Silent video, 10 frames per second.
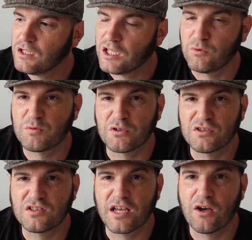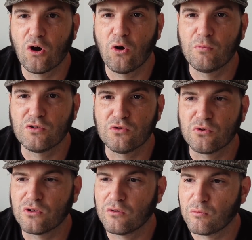He was supposed to stay at home and
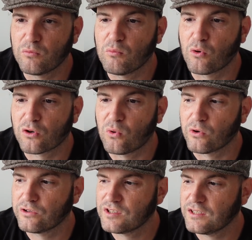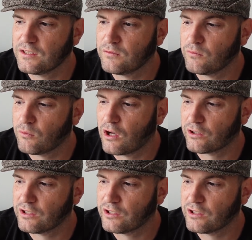do more quarantining while